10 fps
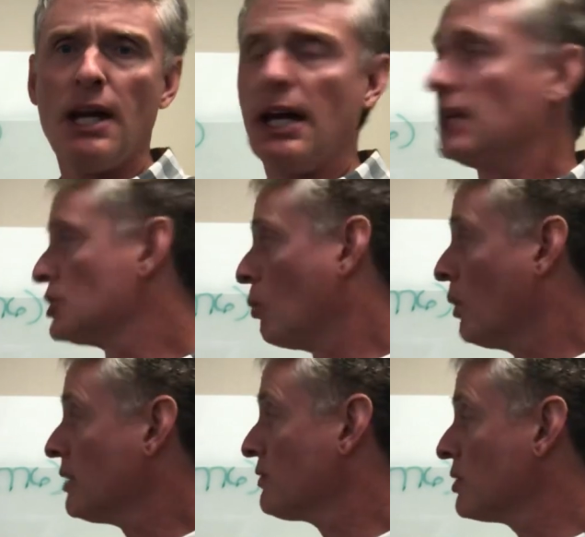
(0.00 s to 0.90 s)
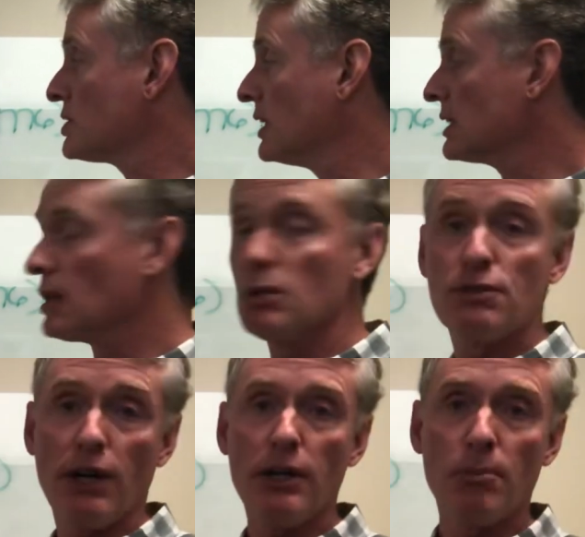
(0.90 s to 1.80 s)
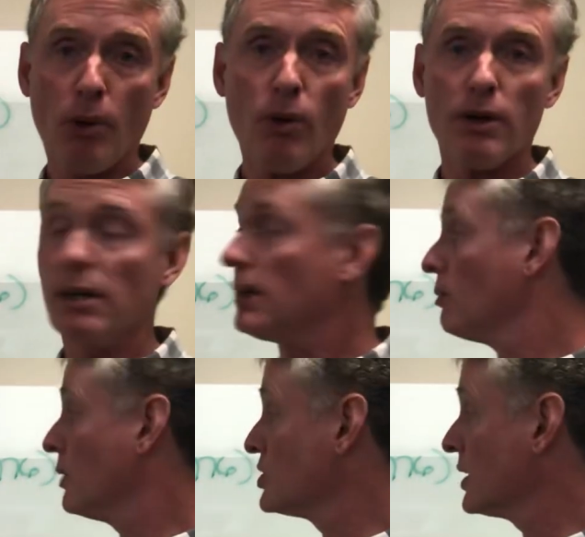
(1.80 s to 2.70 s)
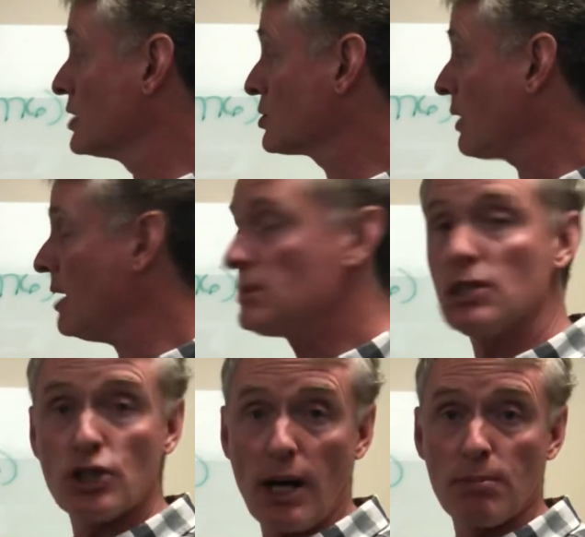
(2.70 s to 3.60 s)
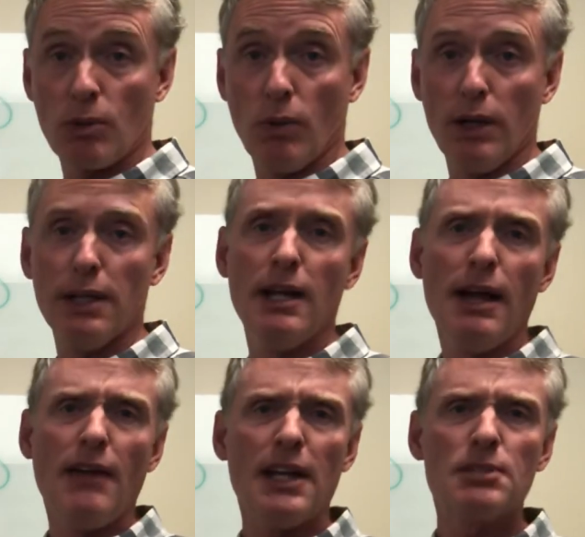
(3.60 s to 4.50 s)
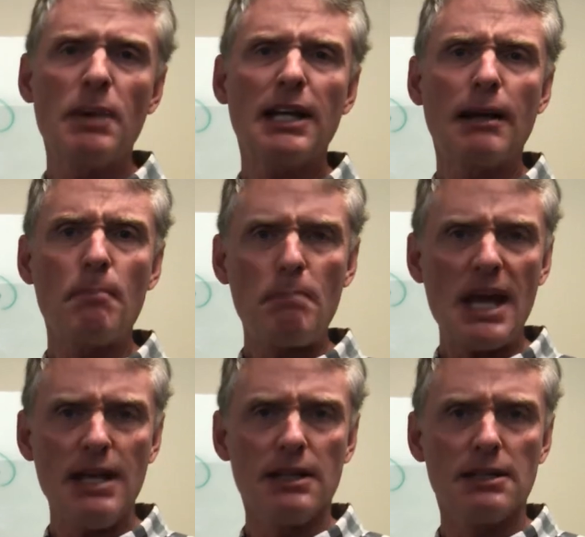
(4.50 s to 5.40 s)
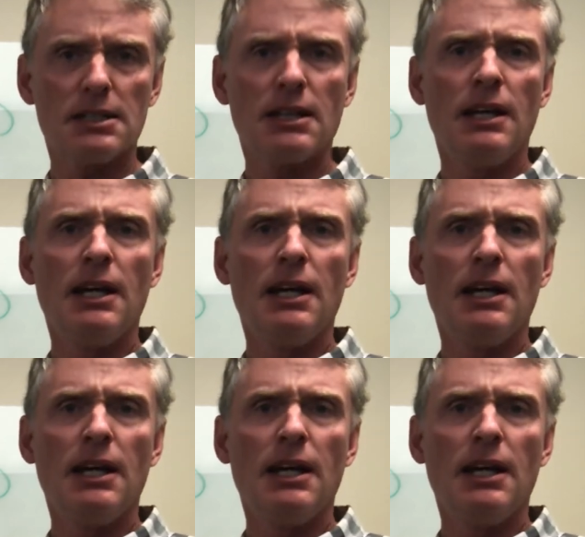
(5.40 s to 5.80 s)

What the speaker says: And so one of those things that was very important, which he describes in chapter 1, is making pins.